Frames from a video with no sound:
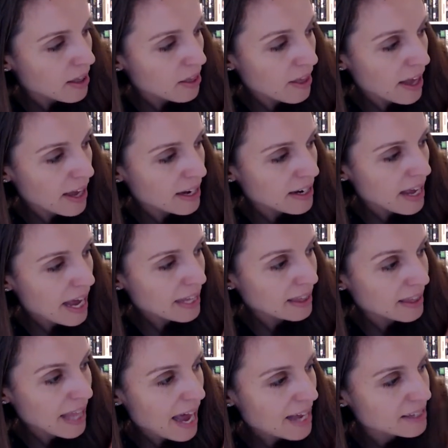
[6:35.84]
Then at
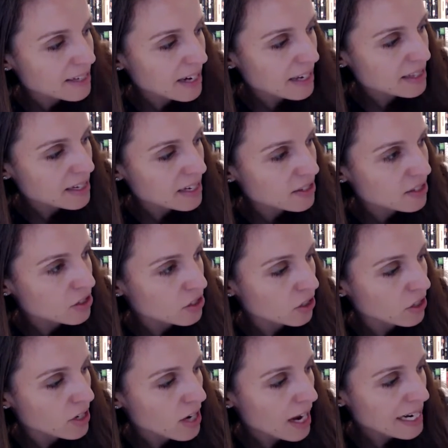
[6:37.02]
last, as he
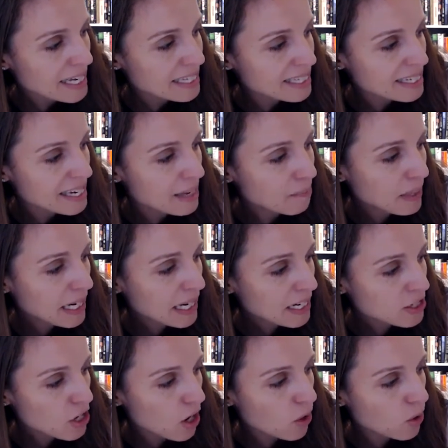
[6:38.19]
stood on his tippity
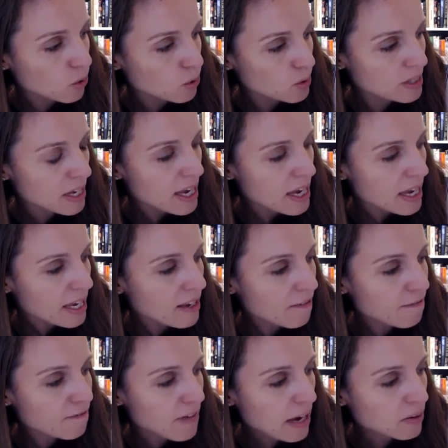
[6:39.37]
toes,
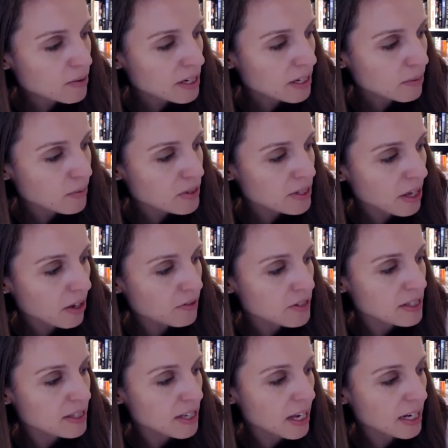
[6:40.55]
he found himself
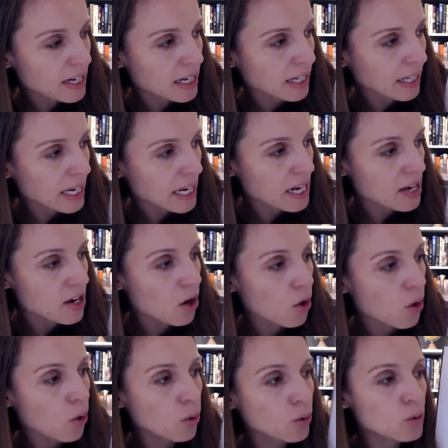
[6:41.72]
suddenly
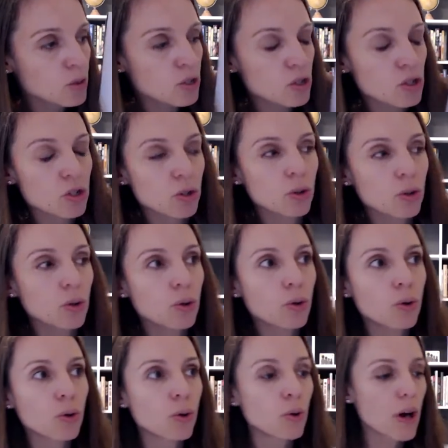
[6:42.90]
nose
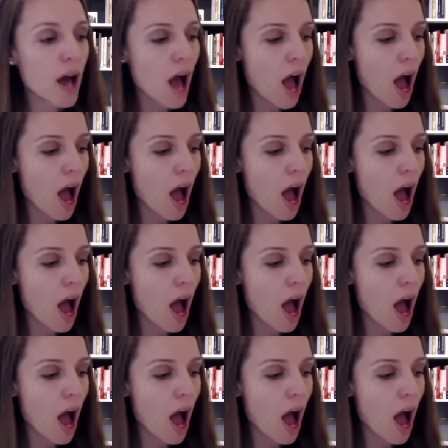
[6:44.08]
to...